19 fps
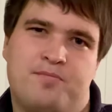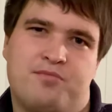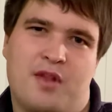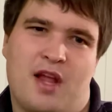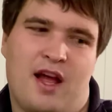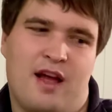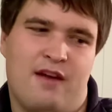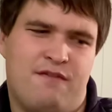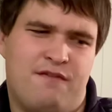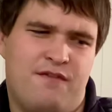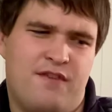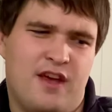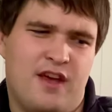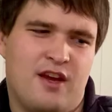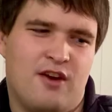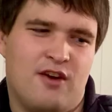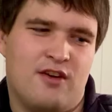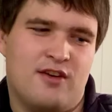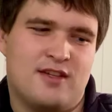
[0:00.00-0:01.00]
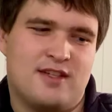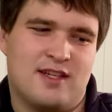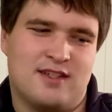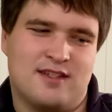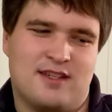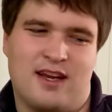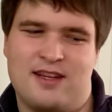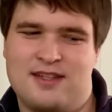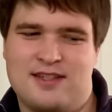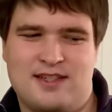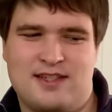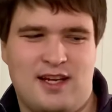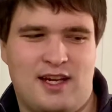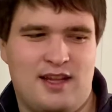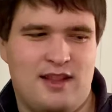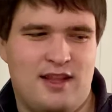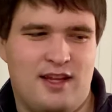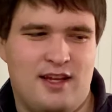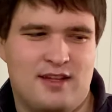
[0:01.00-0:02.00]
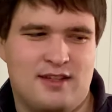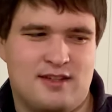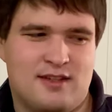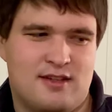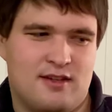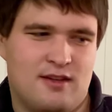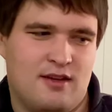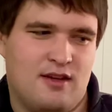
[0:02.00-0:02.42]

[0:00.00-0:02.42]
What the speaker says: I figured since I'd seen these